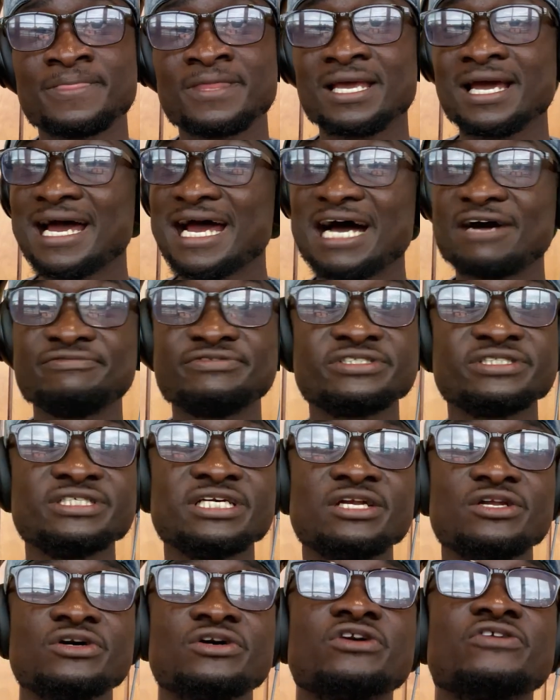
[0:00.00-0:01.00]
I have seen
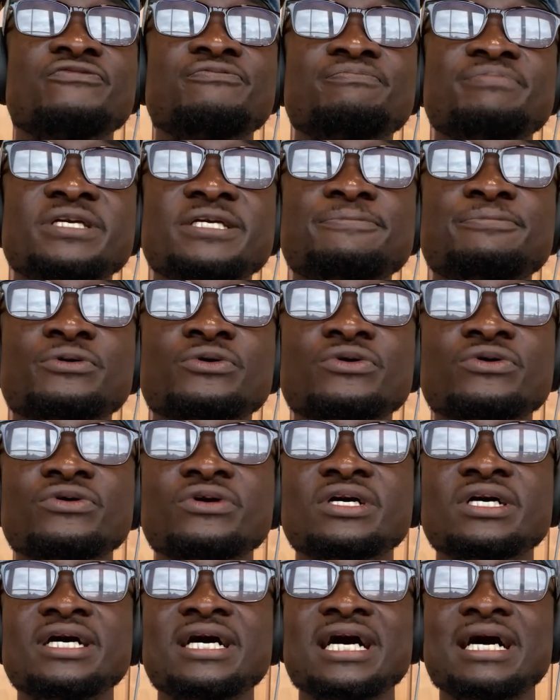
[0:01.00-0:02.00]
a lot of
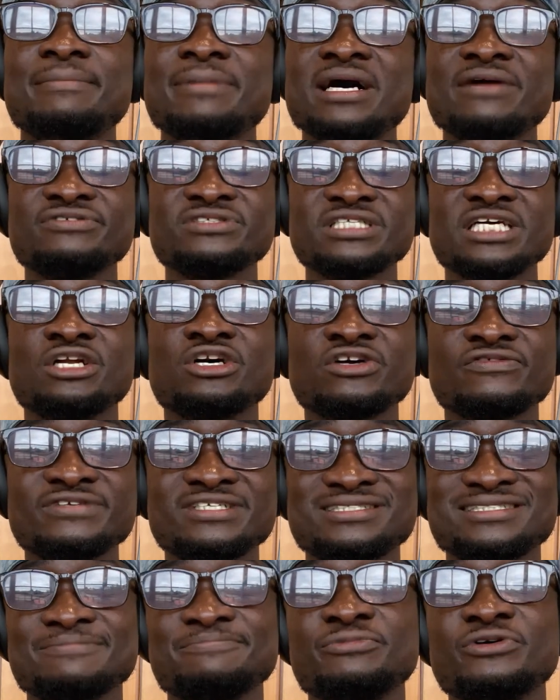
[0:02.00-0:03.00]
people, I've seen a lot of
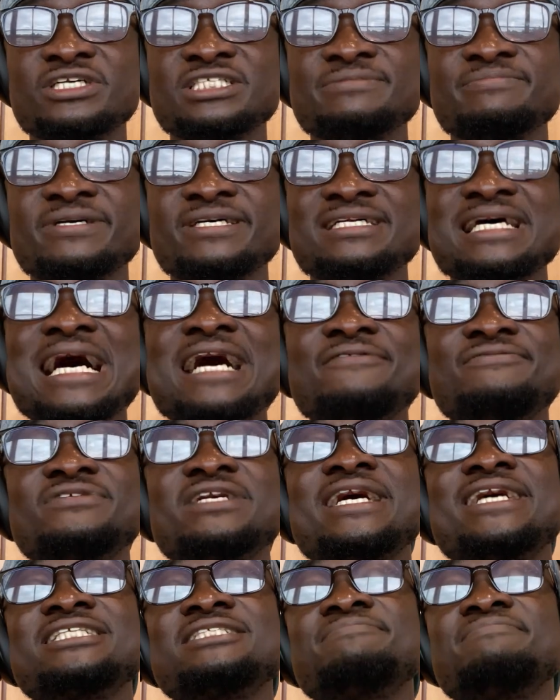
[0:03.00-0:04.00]
disappointment
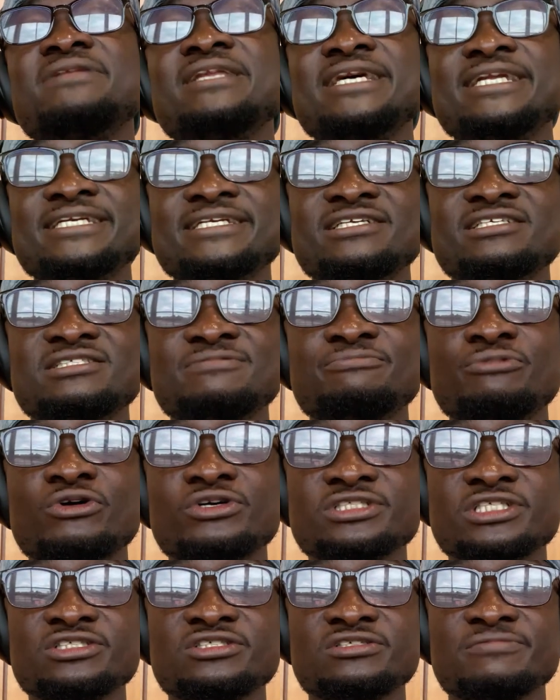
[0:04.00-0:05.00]
after explaining this
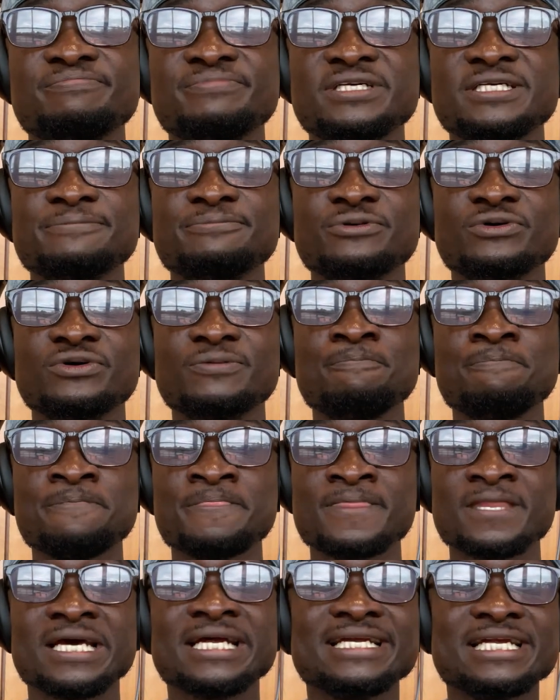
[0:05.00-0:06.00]
process to people.
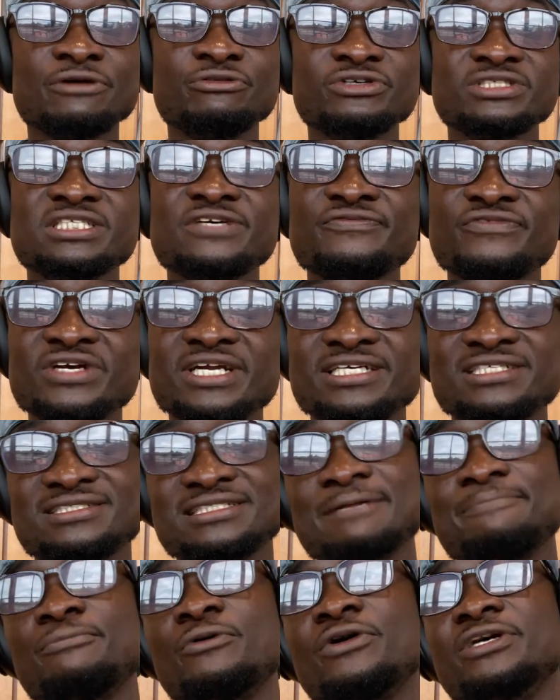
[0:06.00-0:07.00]
The reason for the
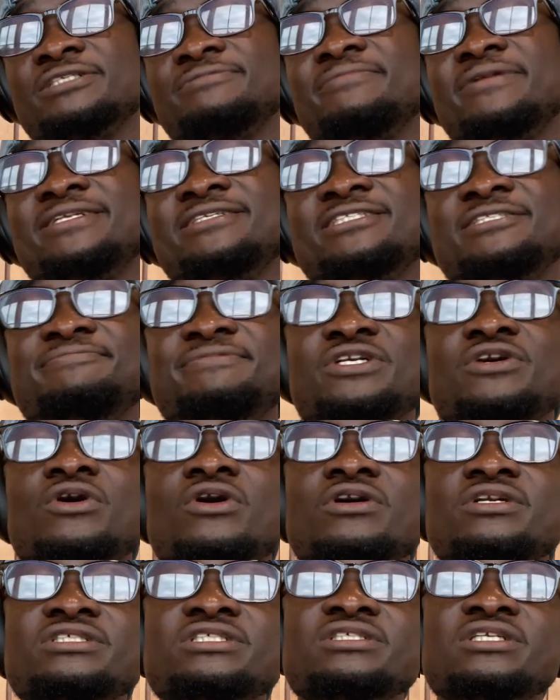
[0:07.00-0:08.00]
disappointment is
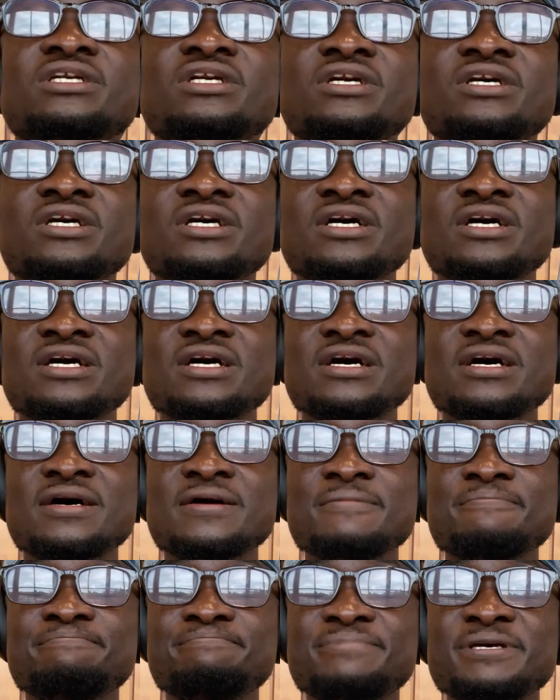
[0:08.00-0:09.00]
because
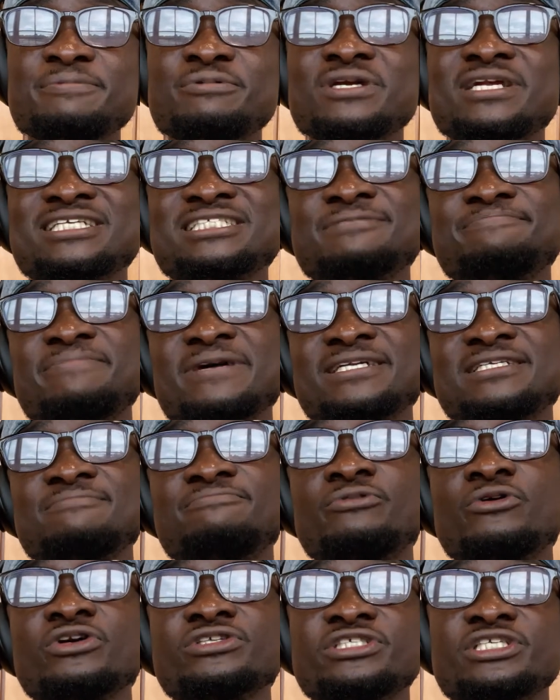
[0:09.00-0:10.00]
people expect the
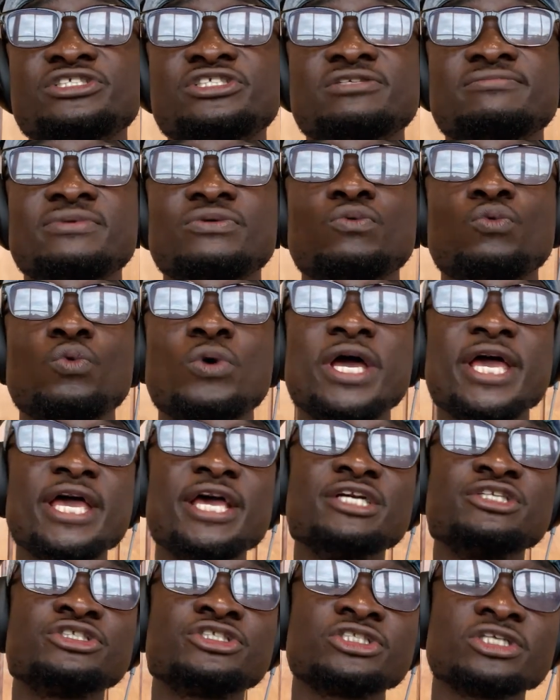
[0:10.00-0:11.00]
process to be
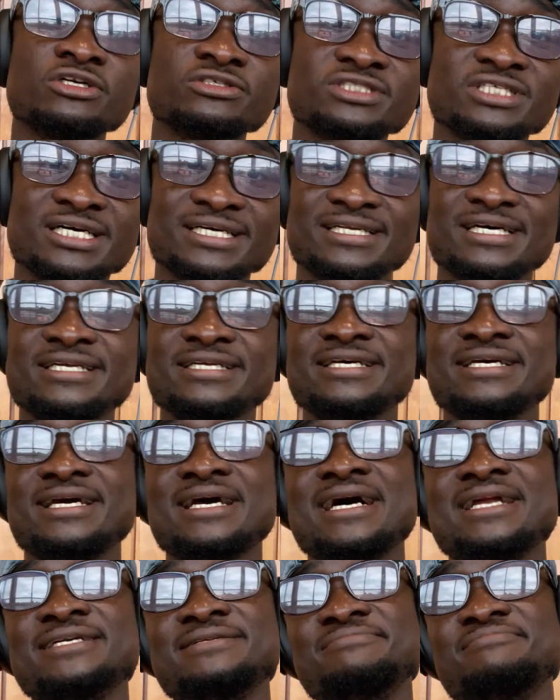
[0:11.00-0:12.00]
way shorter than they
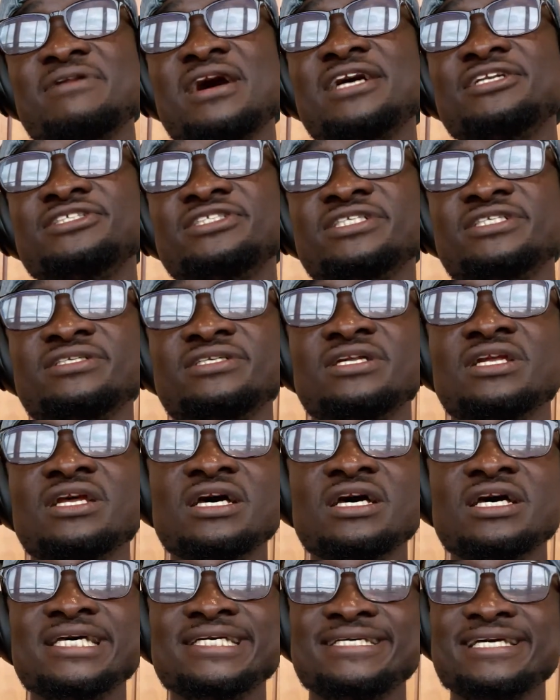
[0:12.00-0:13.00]
had imagined.
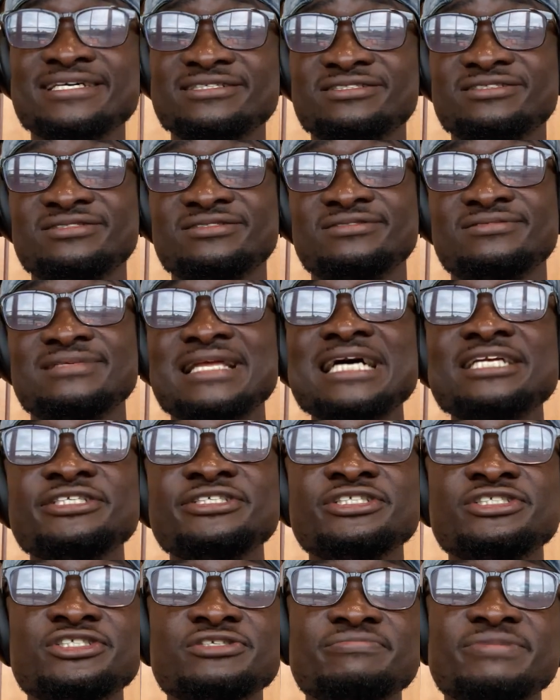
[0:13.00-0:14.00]
Yes, that
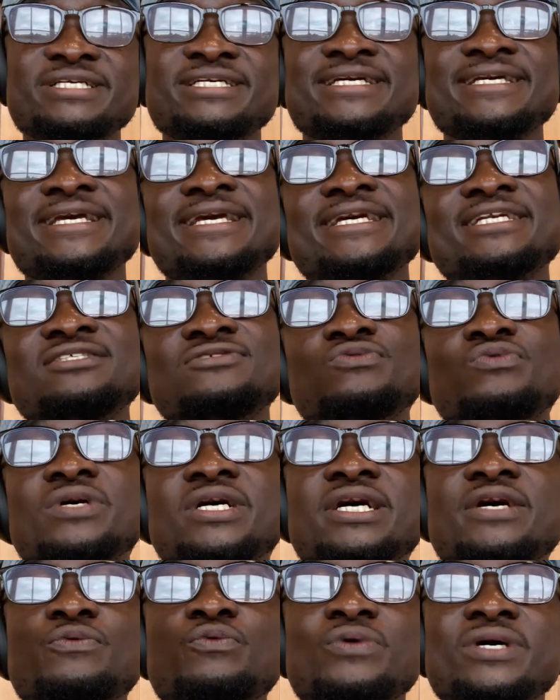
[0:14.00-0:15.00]
used to be the case
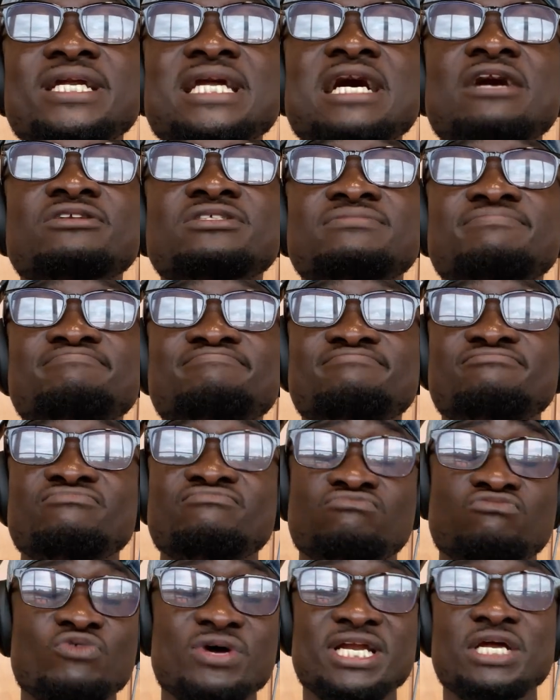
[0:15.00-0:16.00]
where
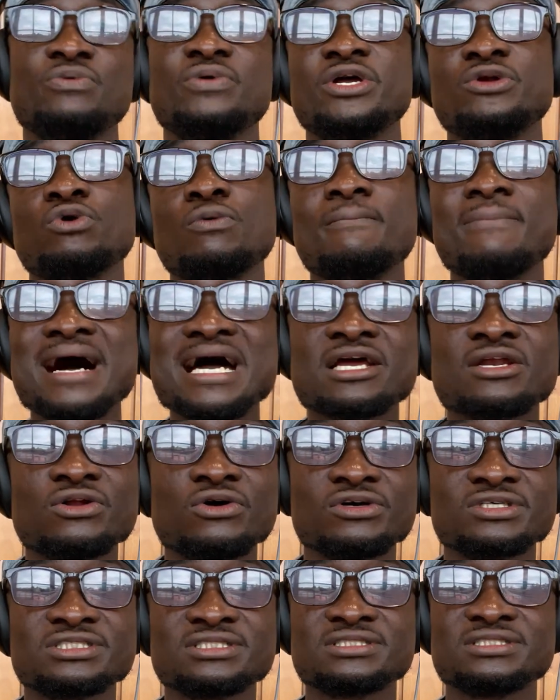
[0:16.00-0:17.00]
there were no
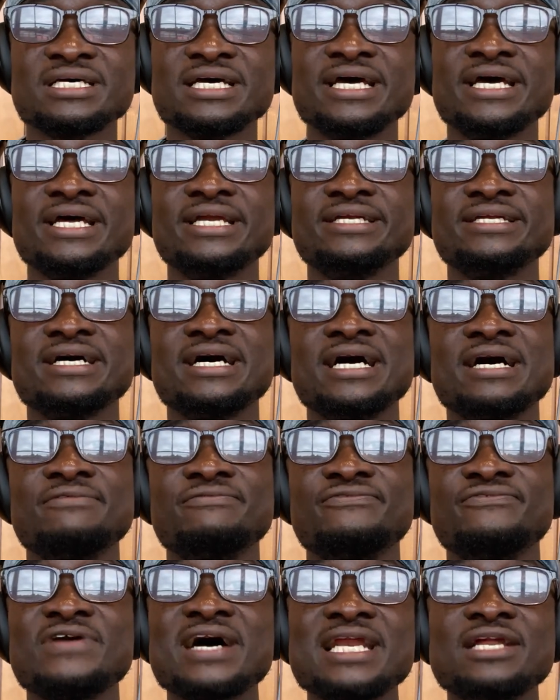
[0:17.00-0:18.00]
backlogs, and
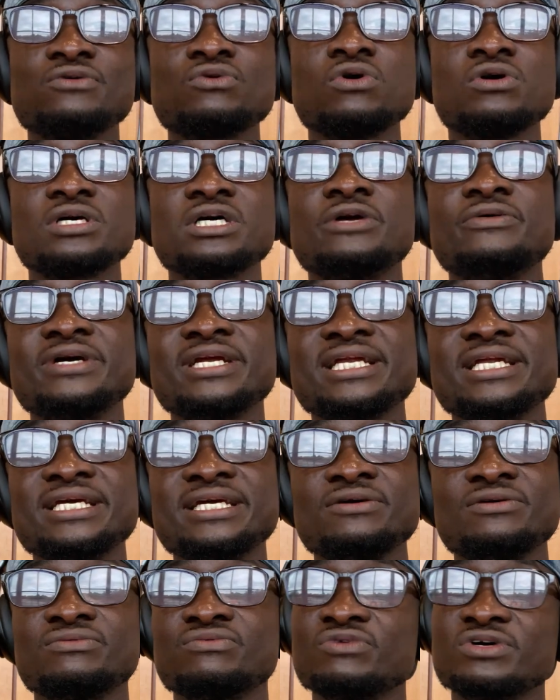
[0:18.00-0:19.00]
filing
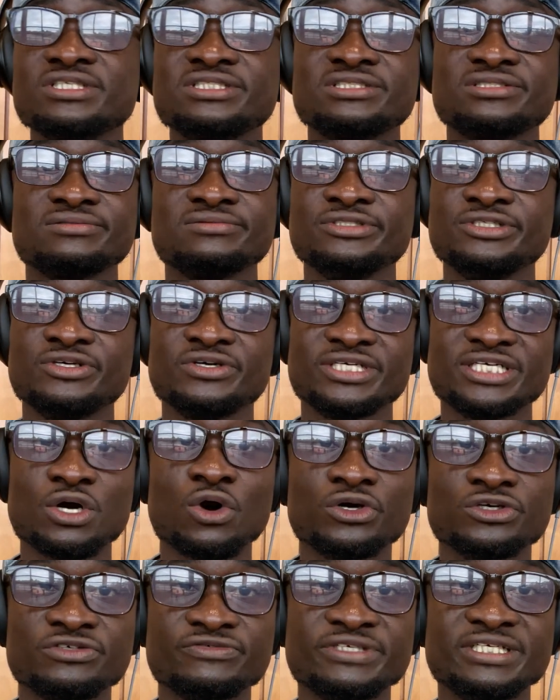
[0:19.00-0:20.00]
concurrently was, the
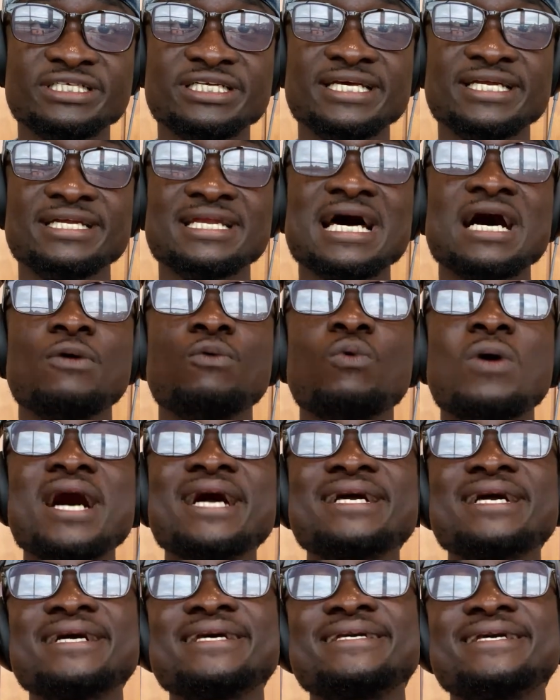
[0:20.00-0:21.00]
order of the day. Now
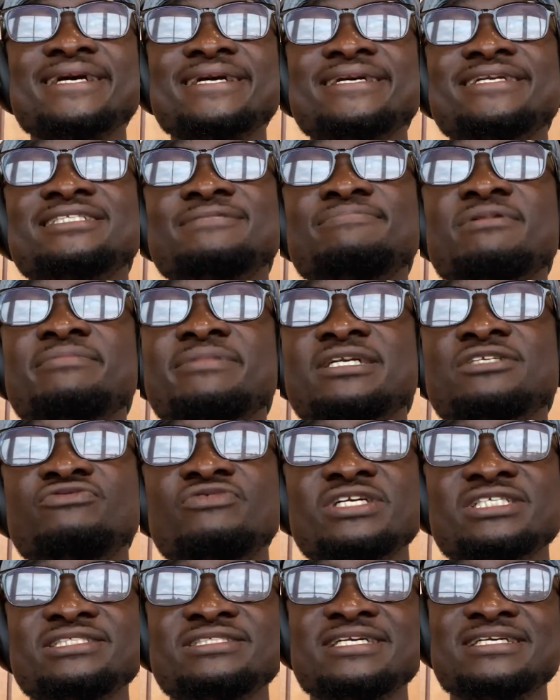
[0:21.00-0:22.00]
one can get his permanent
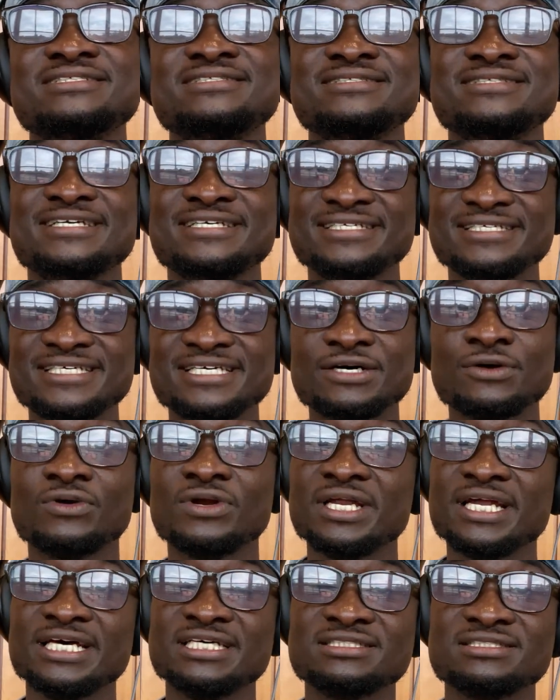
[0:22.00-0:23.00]
residency in a year or
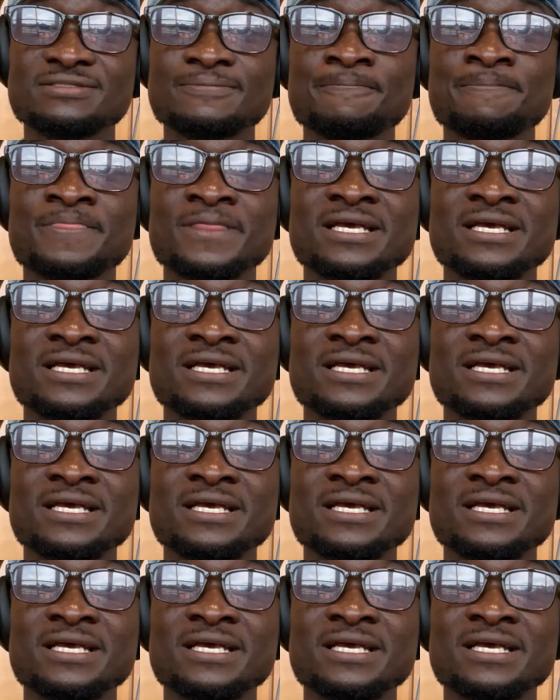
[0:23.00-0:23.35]
less.